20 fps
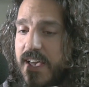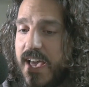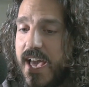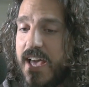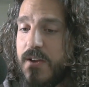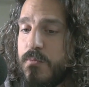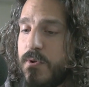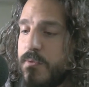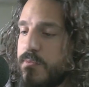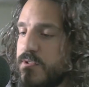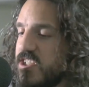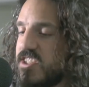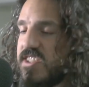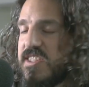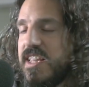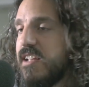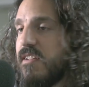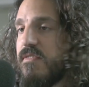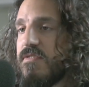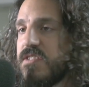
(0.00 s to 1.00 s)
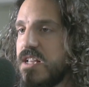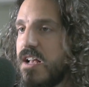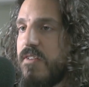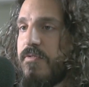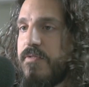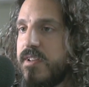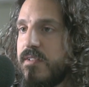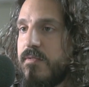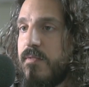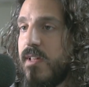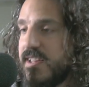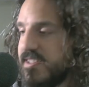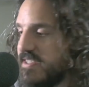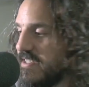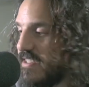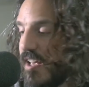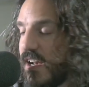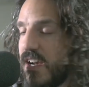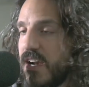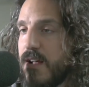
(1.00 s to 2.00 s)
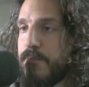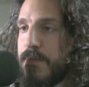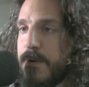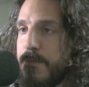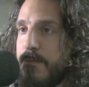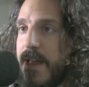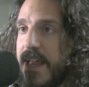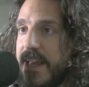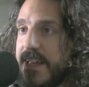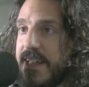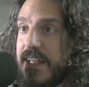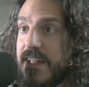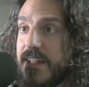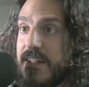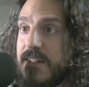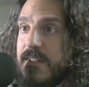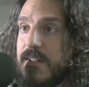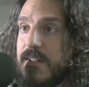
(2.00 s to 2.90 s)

And we would just think of stuff and set it up and make it.